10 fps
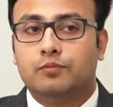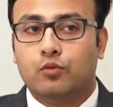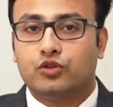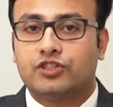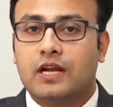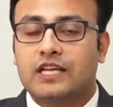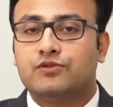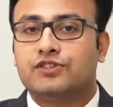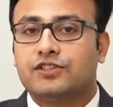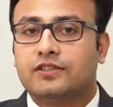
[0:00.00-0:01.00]
post
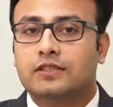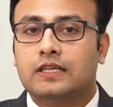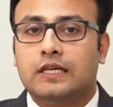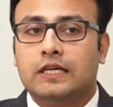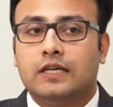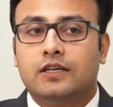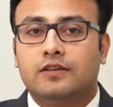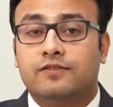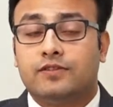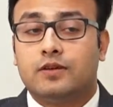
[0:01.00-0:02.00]
graduation
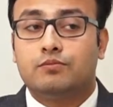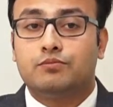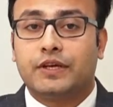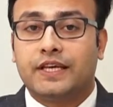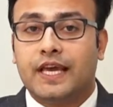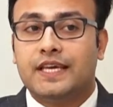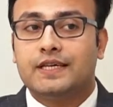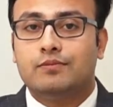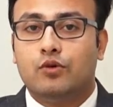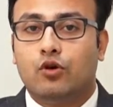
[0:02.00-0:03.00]
from
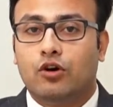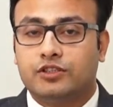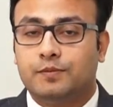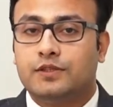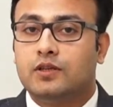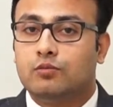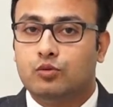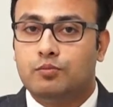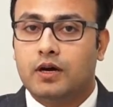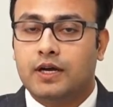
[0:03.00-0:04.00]
KEM Hospital,
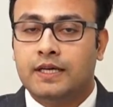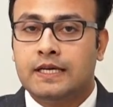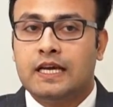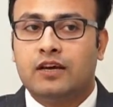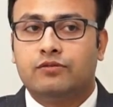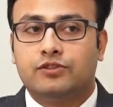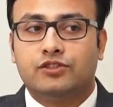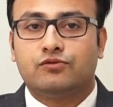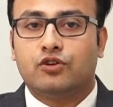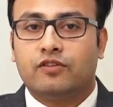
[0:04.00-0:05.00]
Mumbai, which
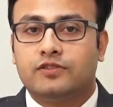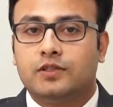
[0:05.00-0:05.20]
is one of